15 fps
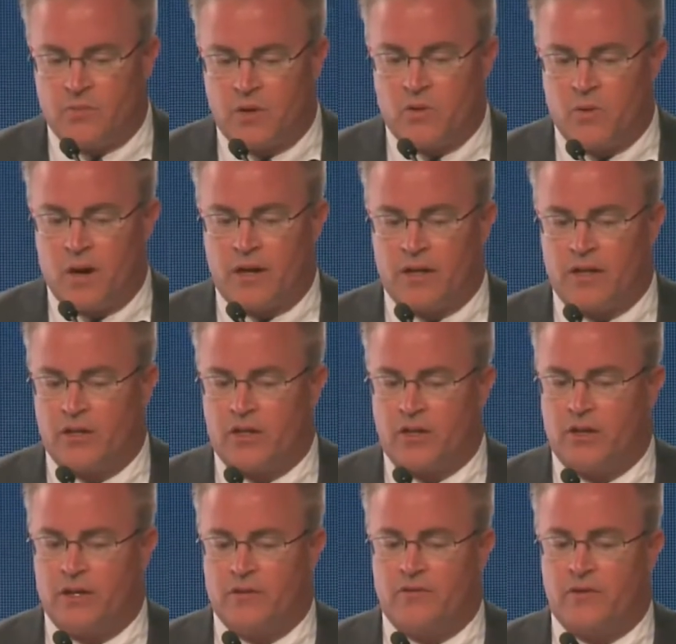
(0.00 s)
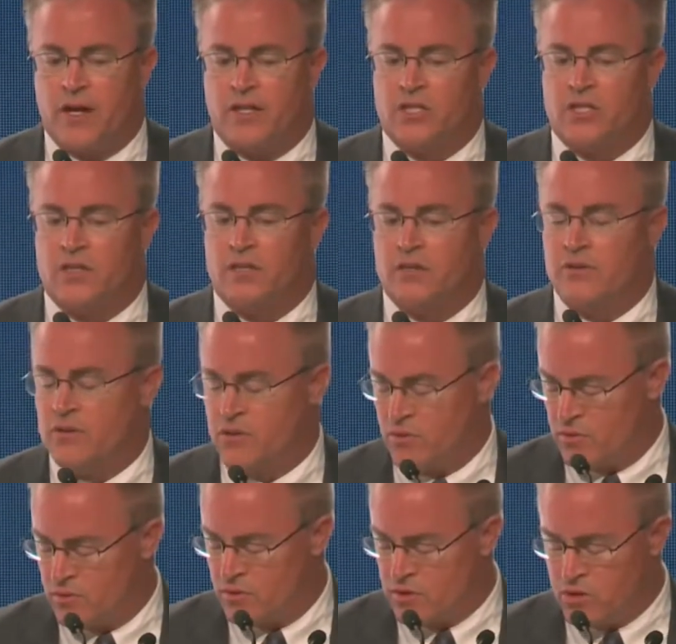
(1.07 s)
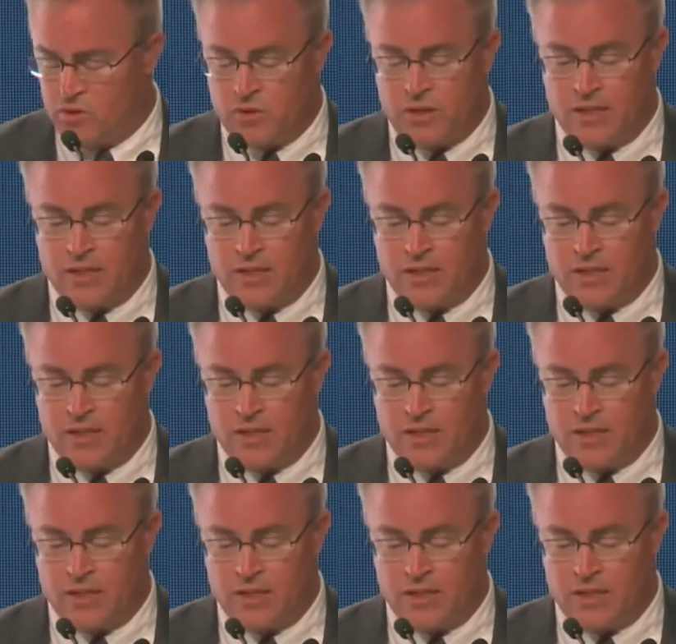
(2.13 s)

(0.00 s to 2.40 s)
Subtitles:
require concurrent infection to induce